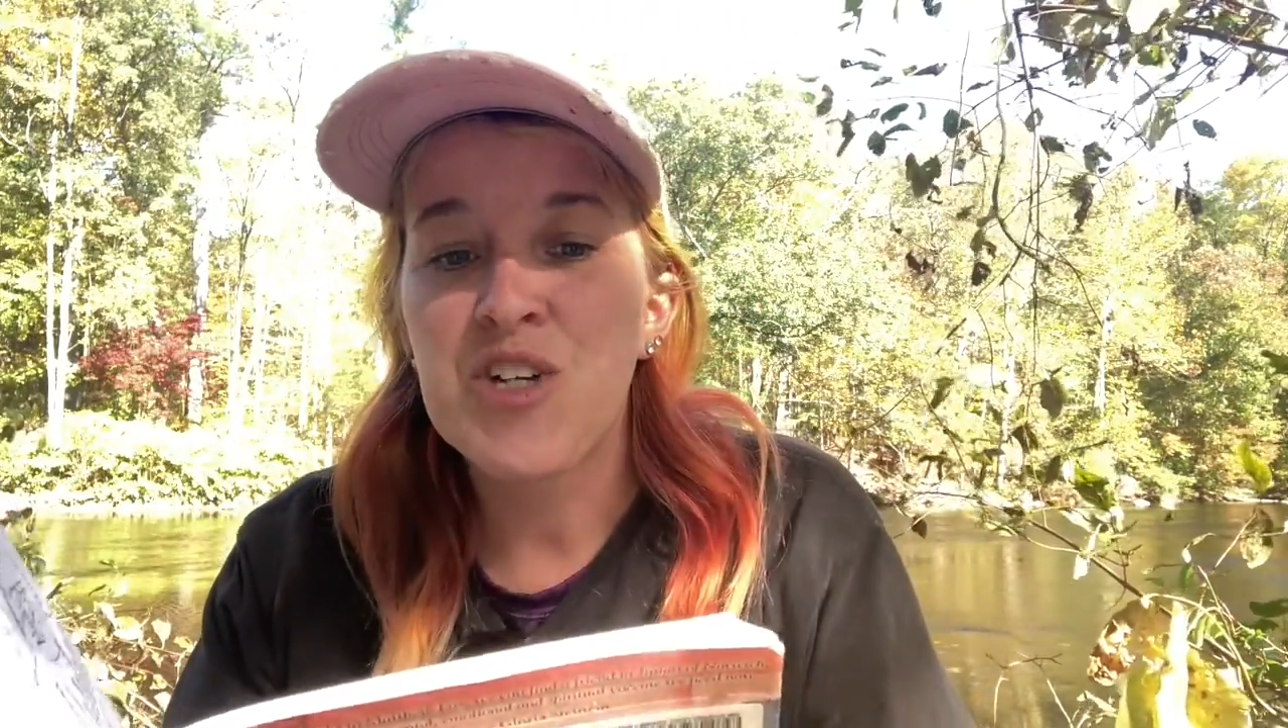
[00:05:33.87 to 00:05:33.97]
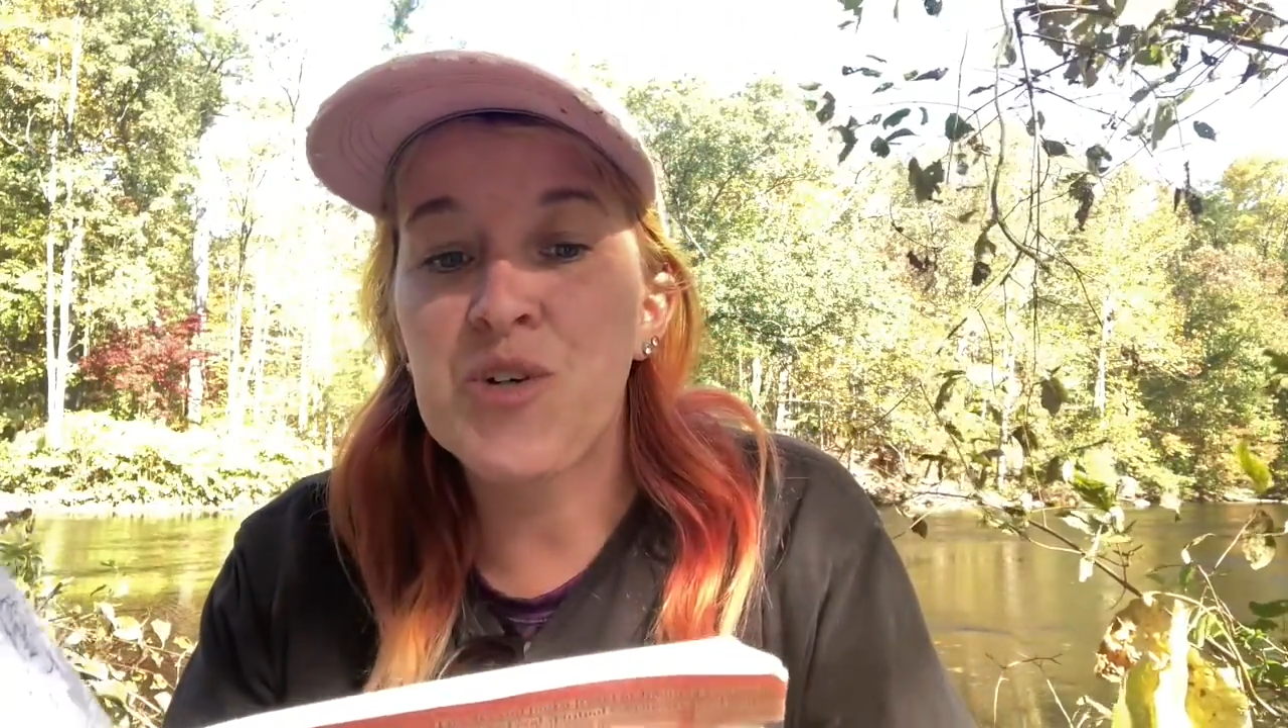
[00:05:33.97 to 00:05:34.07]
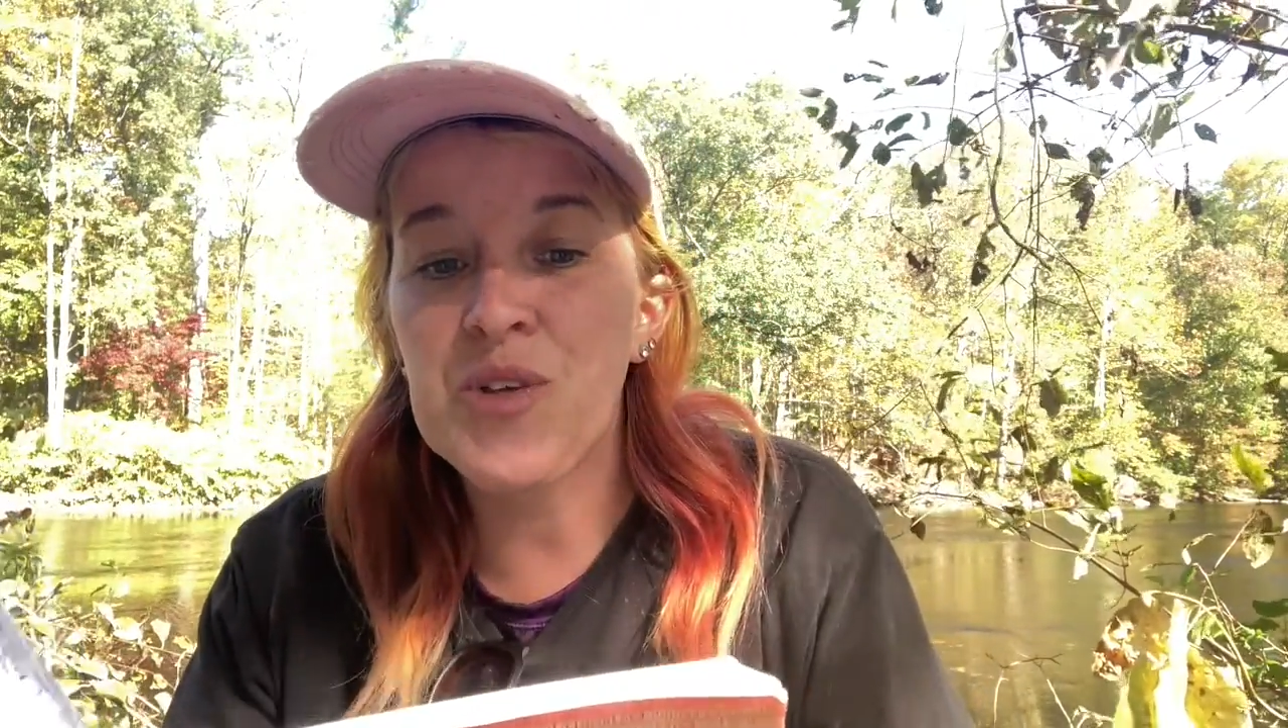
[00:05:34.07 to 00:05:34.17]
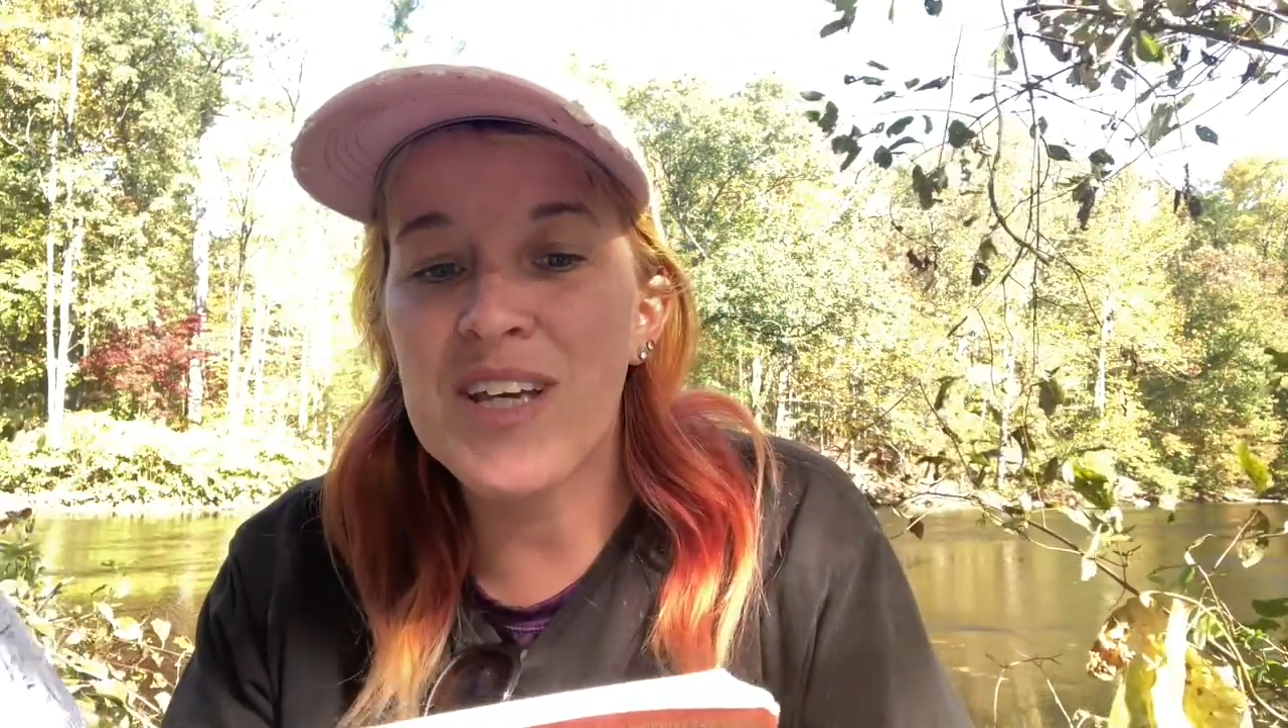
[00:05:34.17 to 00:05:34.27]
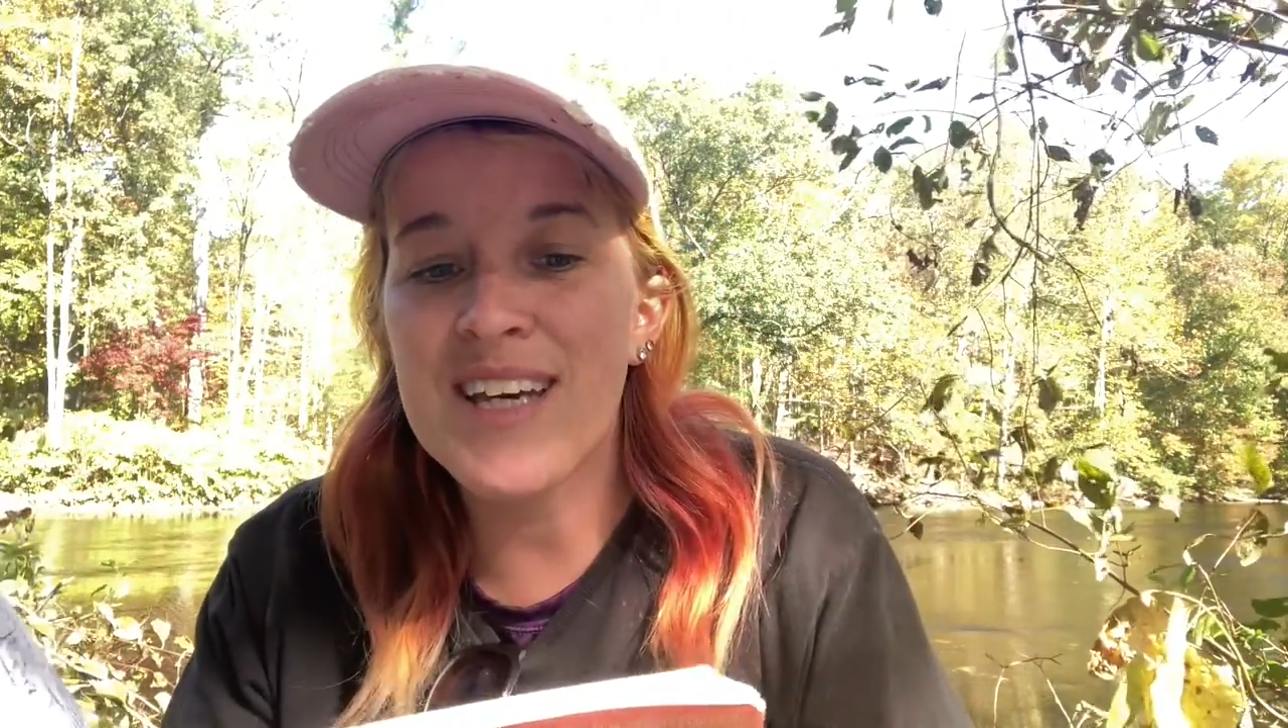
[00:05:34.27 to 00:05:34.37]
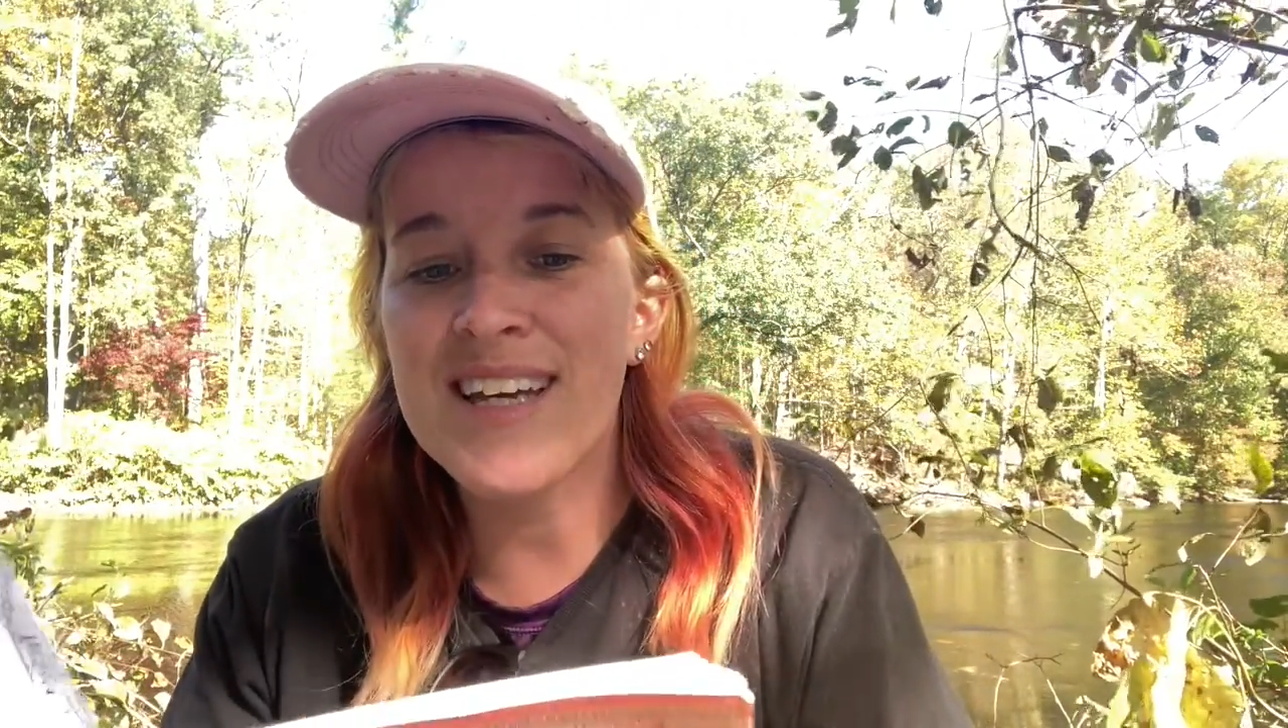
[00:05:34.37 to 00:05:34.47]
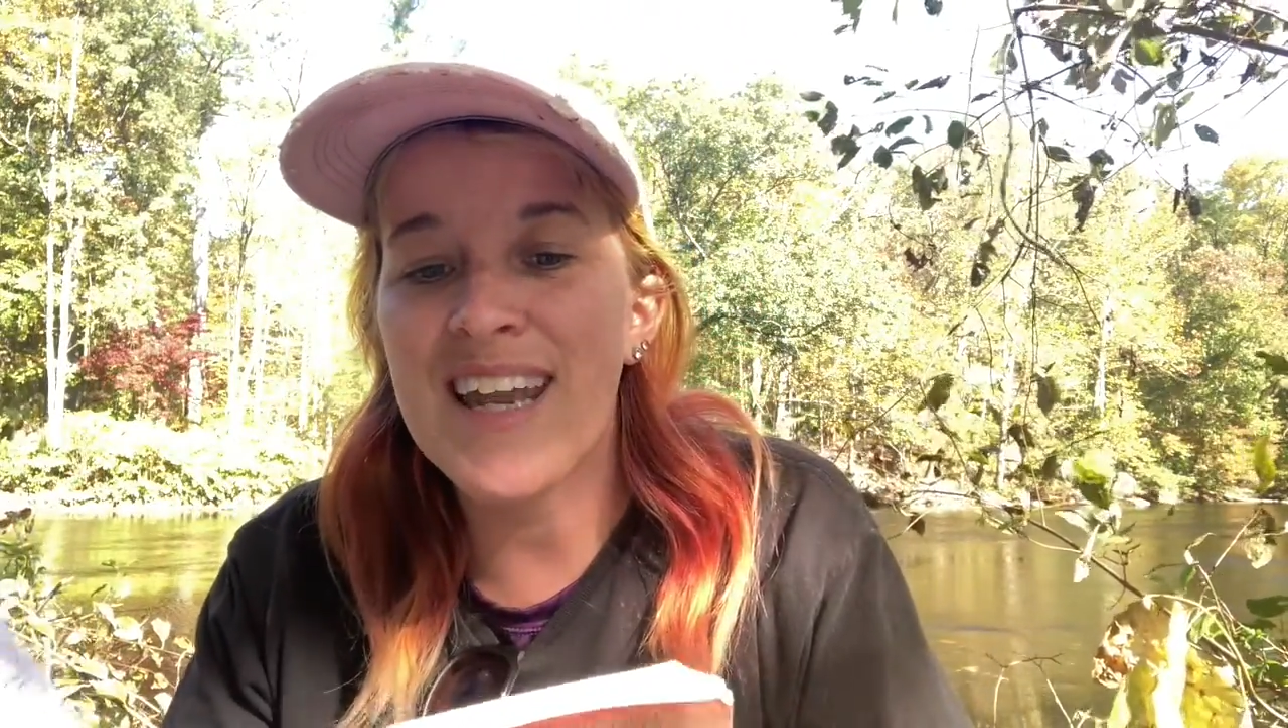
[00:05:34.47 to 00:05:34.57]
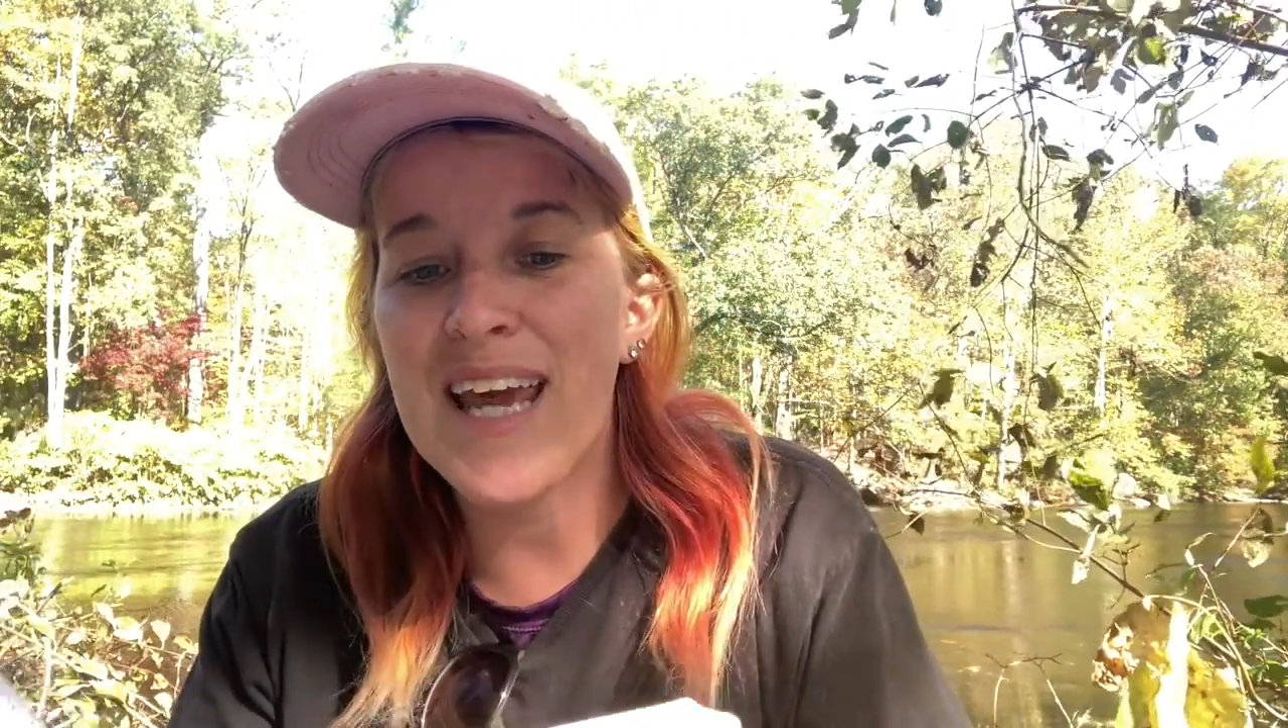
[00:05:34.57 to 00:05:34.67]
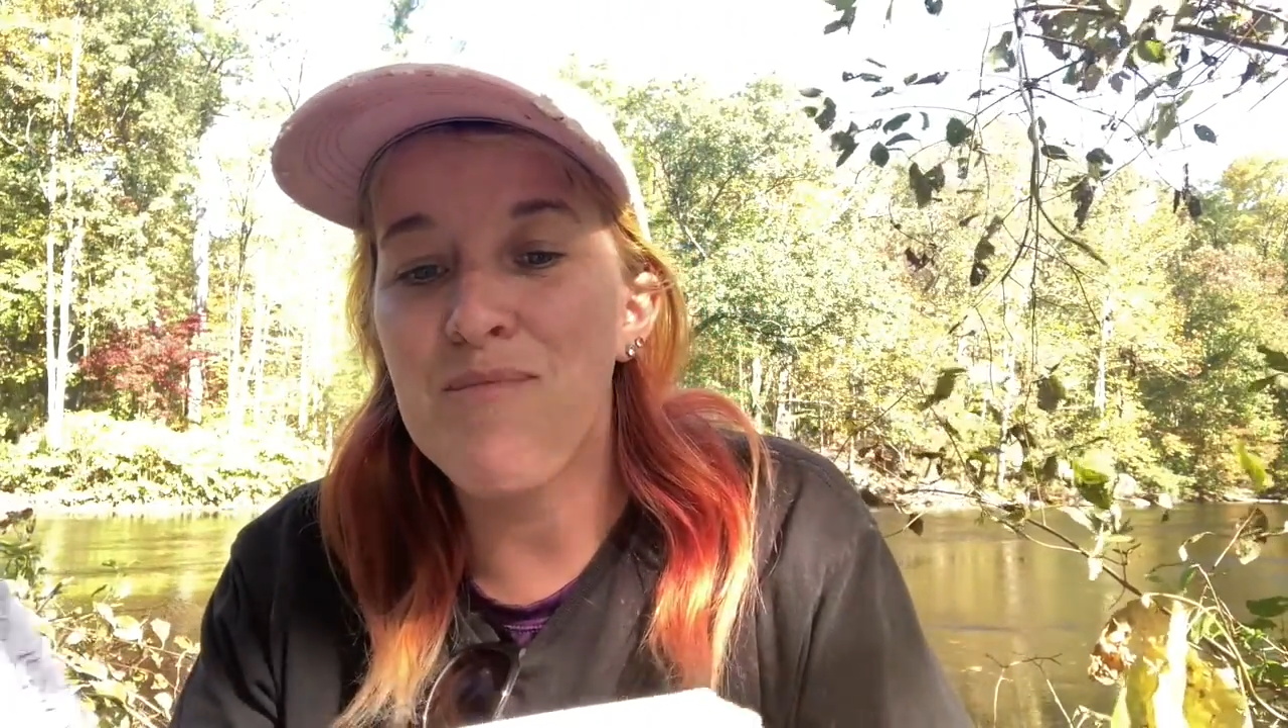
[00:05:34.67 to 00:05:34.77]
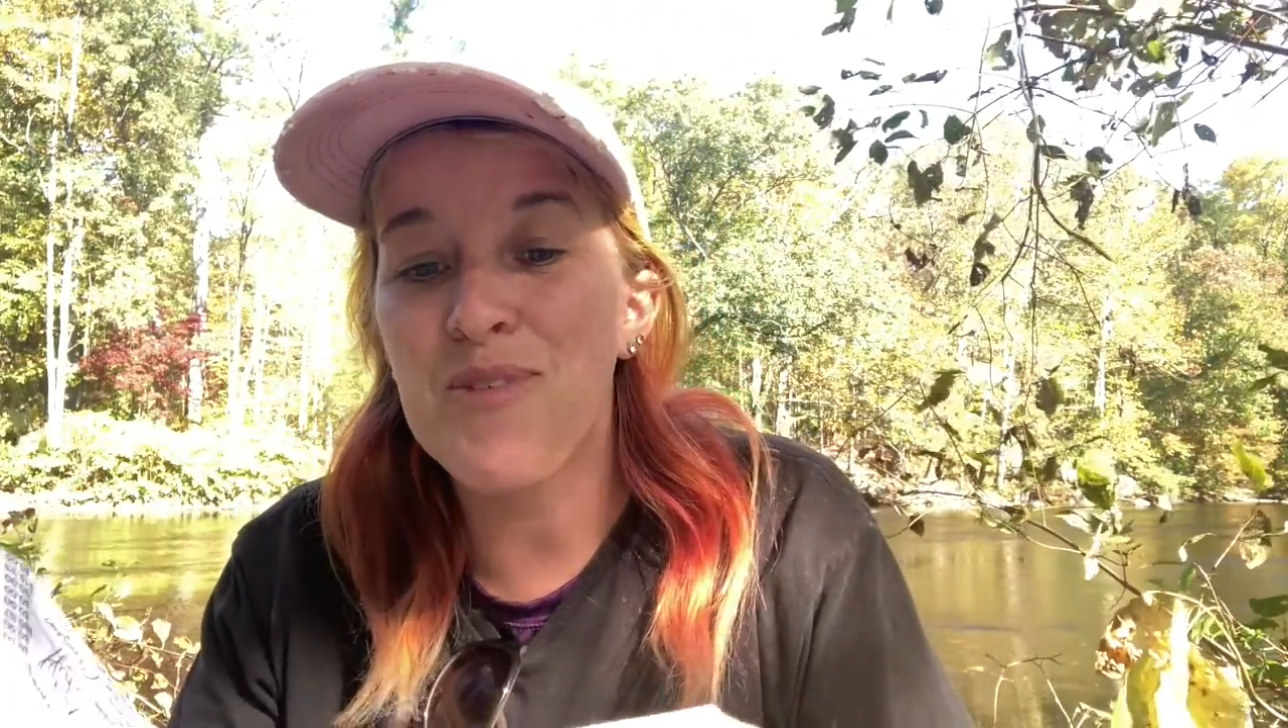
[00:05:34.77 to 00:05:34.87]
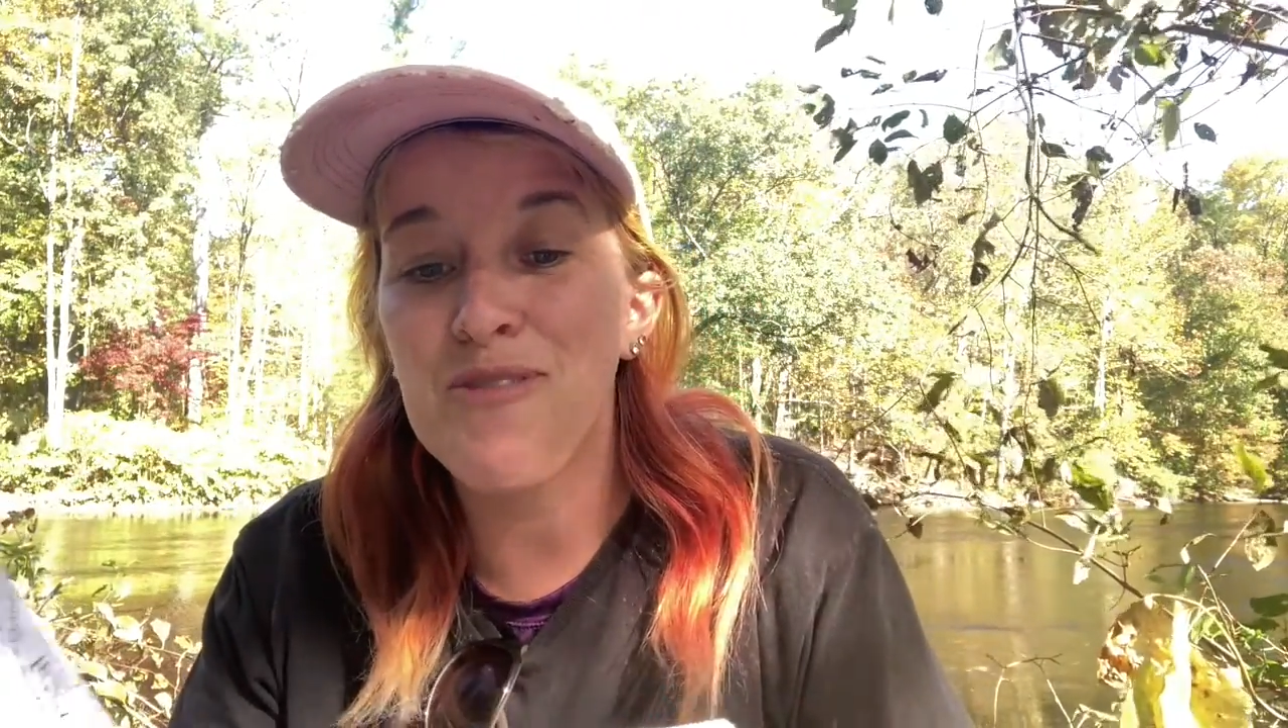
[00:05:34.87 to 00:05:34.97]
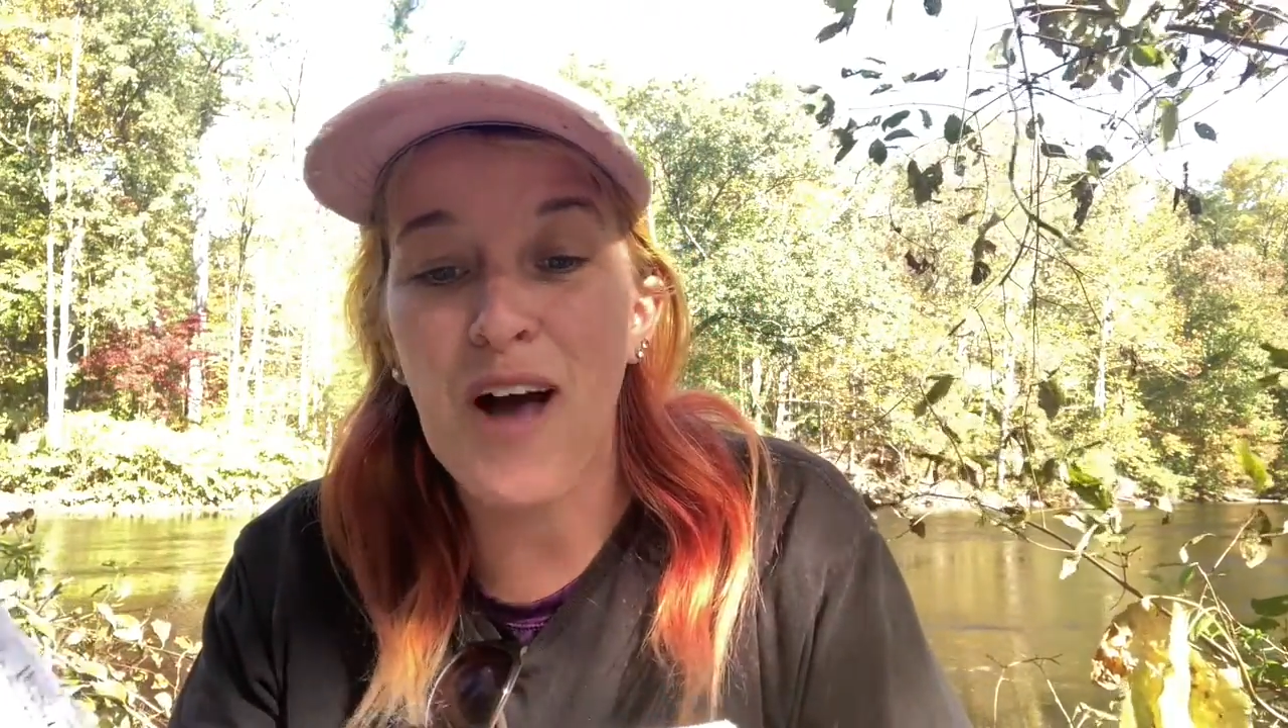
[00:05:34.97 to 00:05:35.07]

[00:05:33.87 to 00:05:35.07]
Julian names